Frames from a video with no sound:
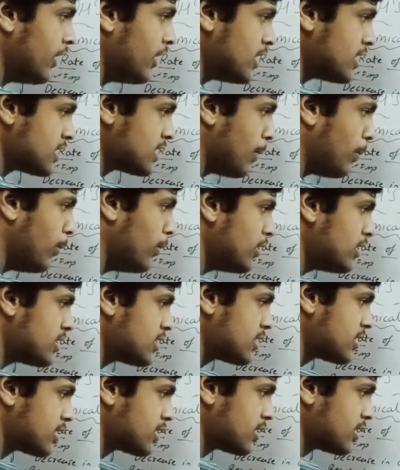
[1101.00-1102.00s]

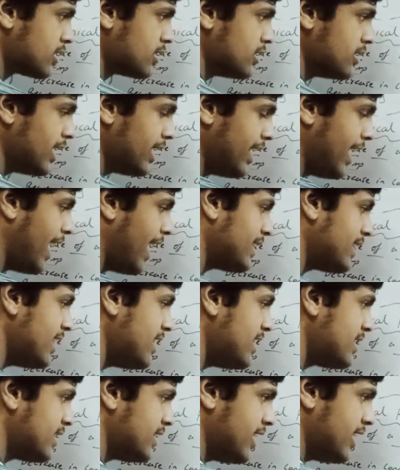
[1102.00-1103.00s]
suppose the
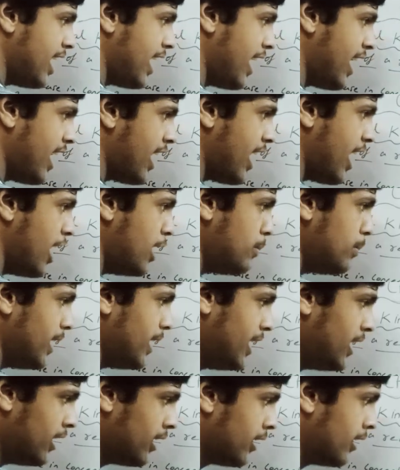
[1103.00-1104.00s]
reactants A and
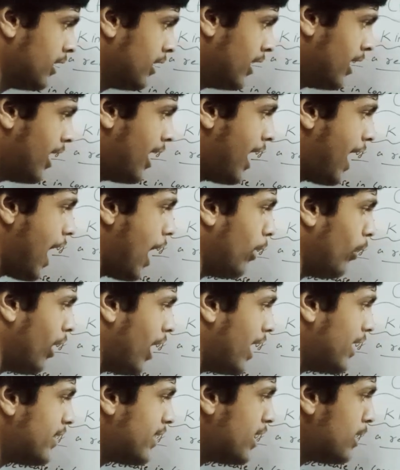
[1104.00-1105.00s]
B
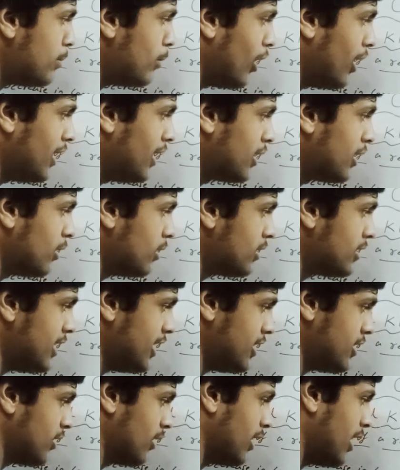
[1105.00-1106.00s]
have 100 molecules
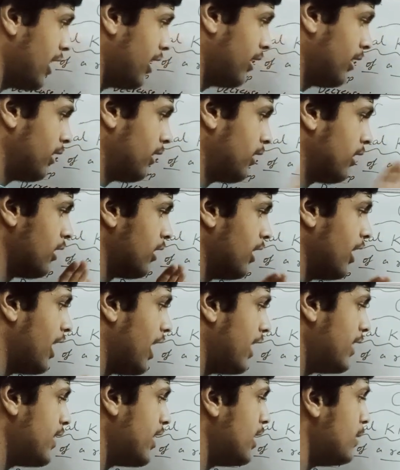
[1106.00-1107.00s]
each. Okay,
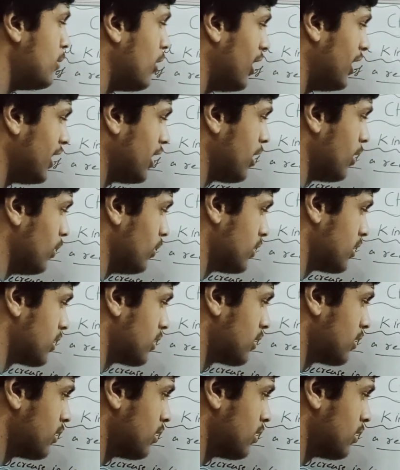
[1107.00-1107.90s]
100 molecules.